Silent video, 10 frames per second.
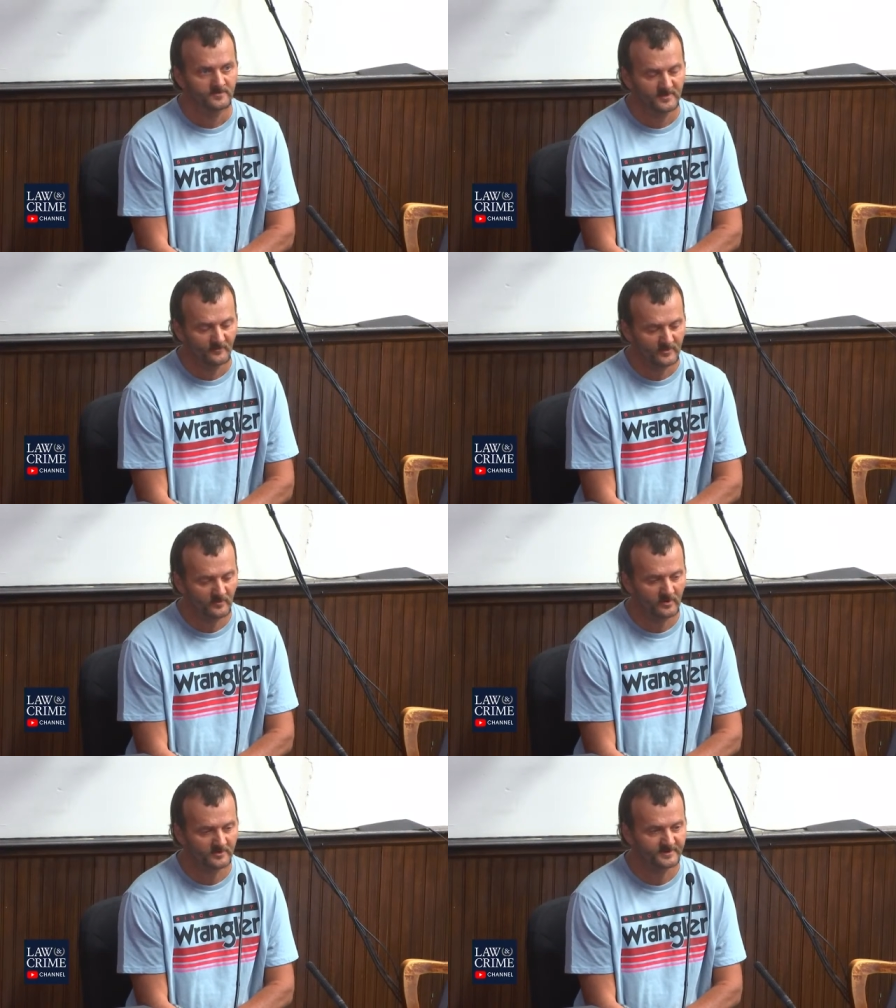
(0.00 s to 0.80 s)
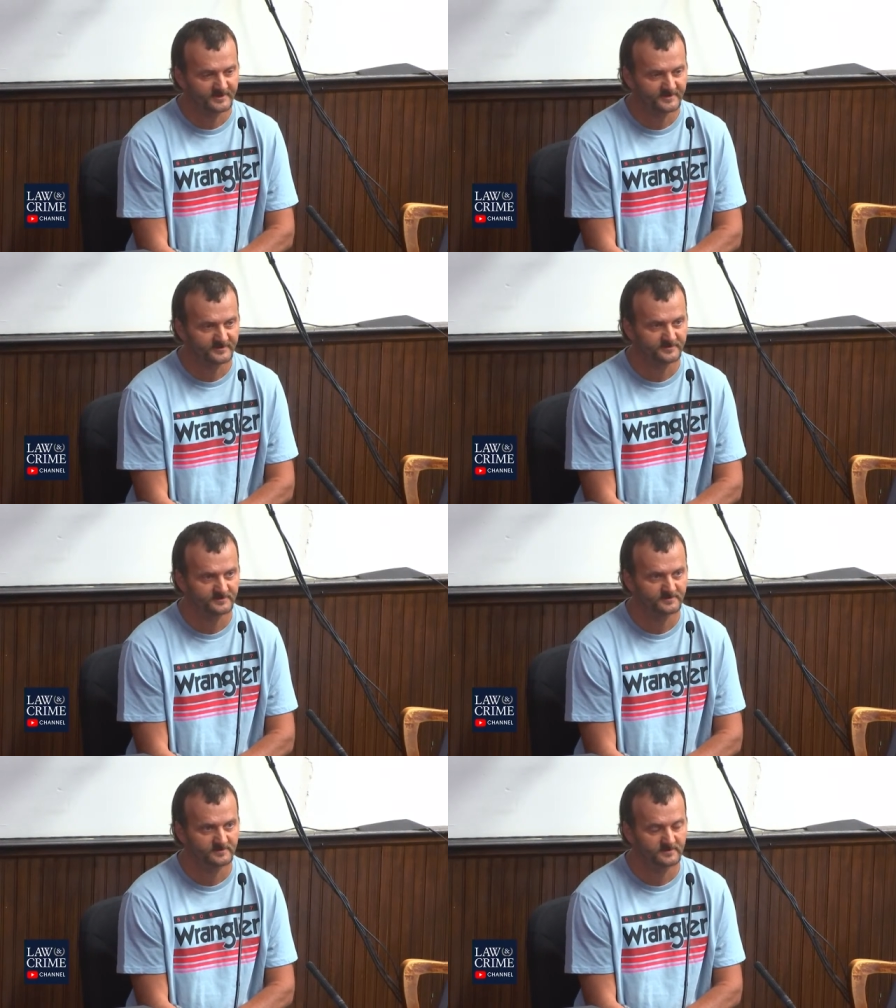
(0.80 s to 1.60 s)
And then we walked
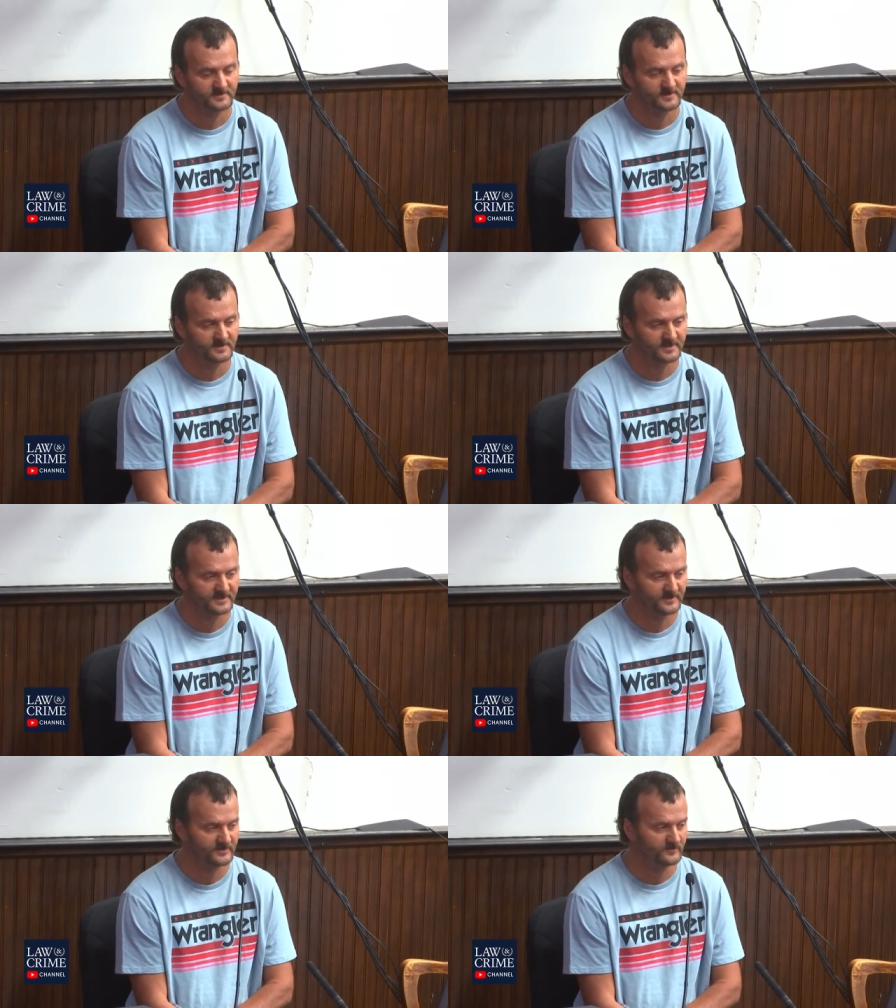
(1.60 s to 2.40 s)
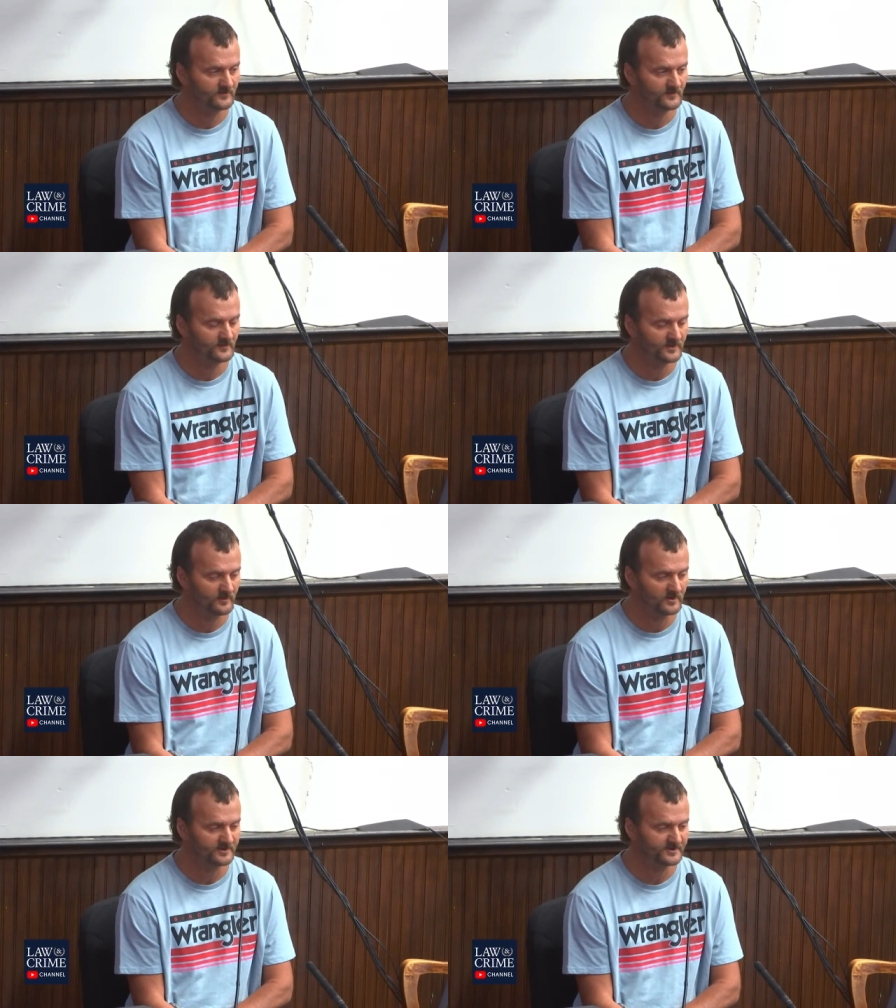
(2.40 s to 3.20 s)
in. He, we
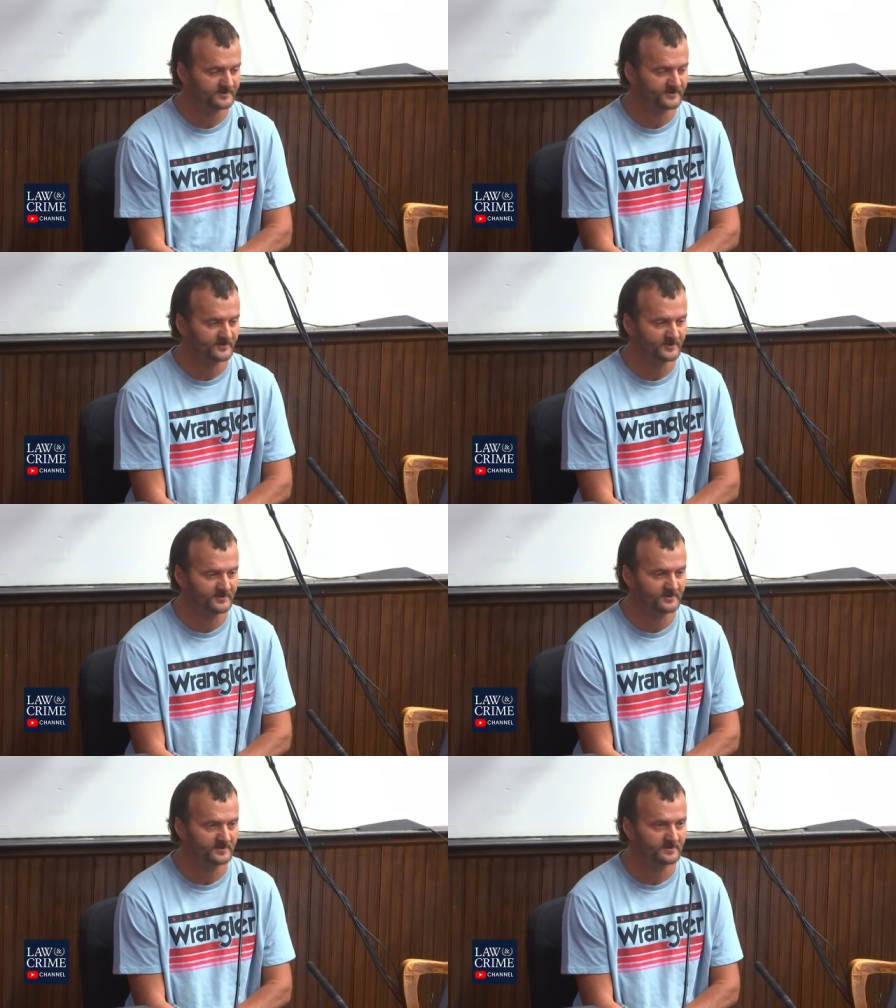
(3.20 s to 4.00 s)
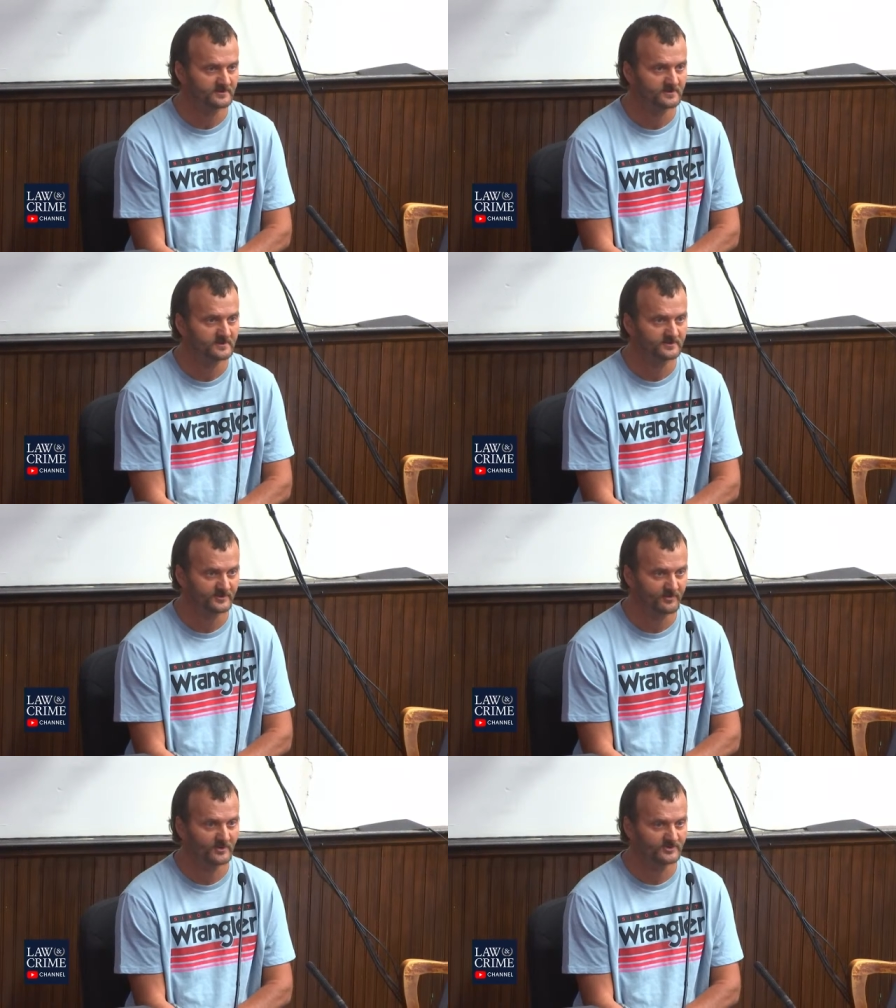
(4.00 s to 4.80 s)
walked into the
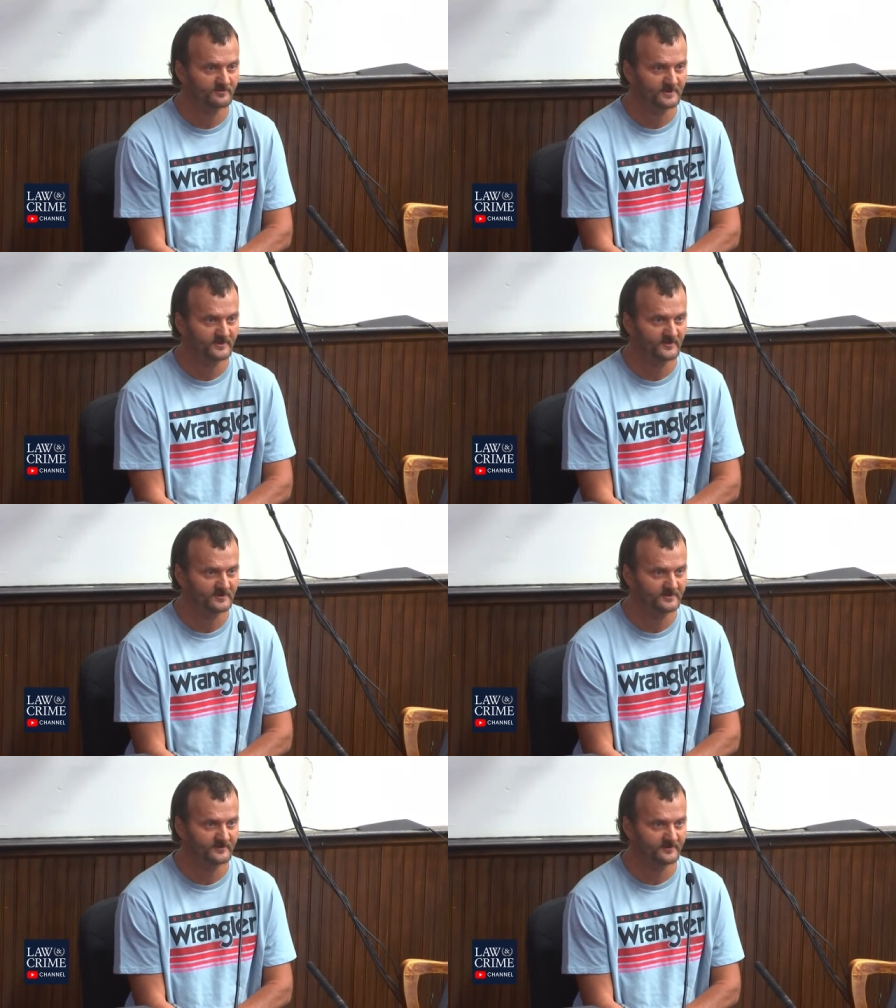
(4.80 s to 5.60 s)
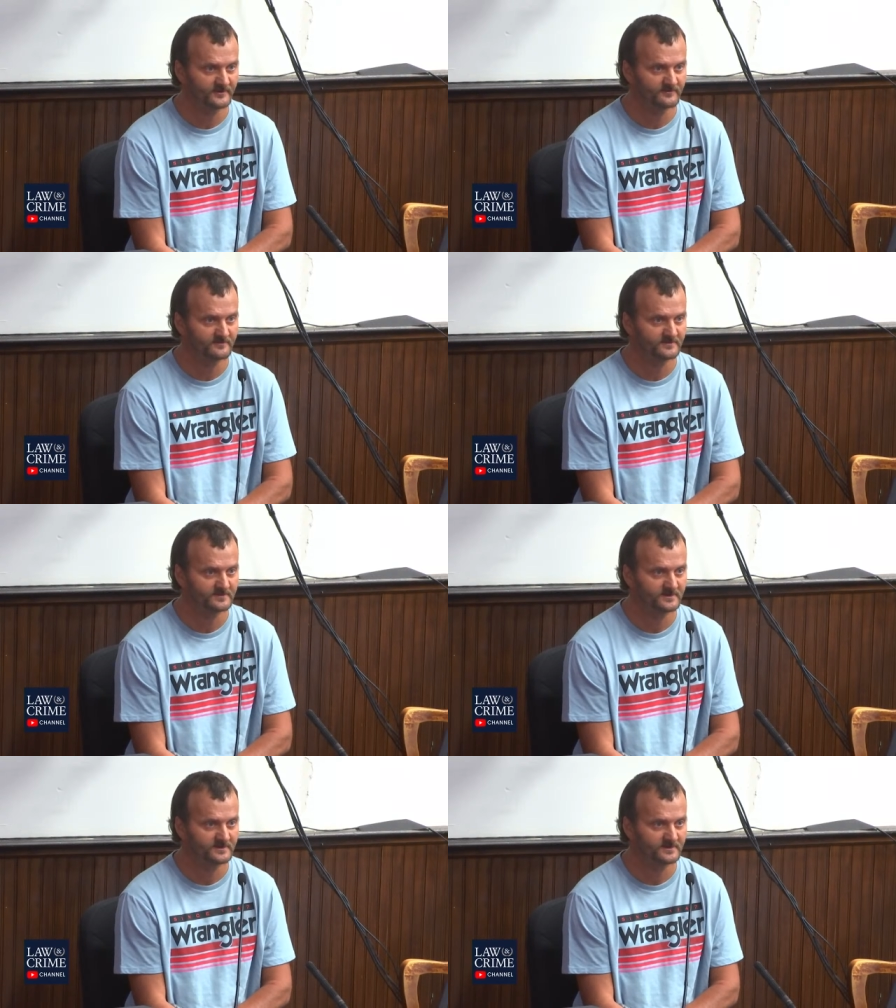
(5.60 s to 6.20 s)
supposedly the living room,